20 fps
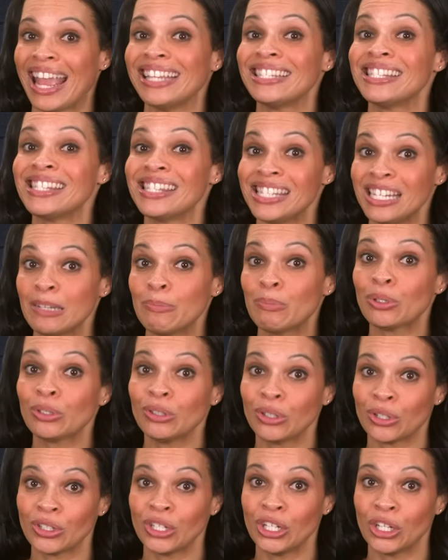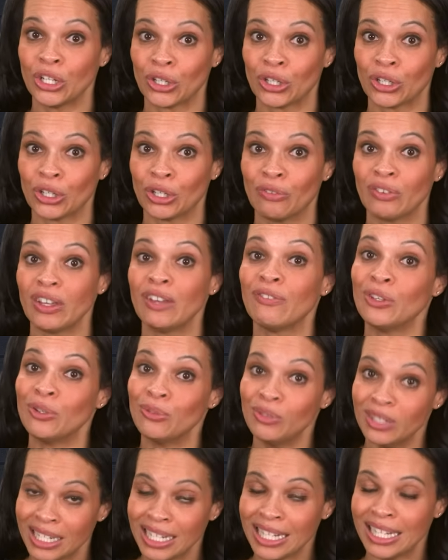a steeper learning curve if
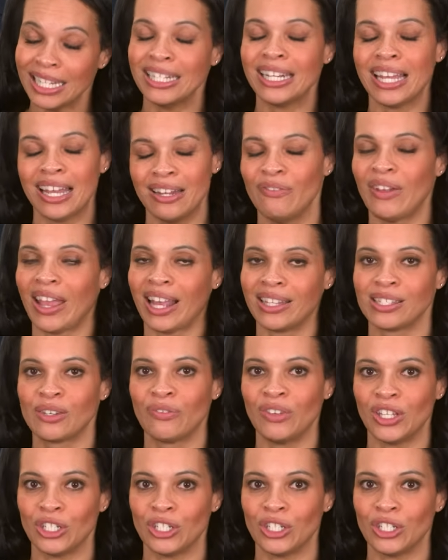you need advanced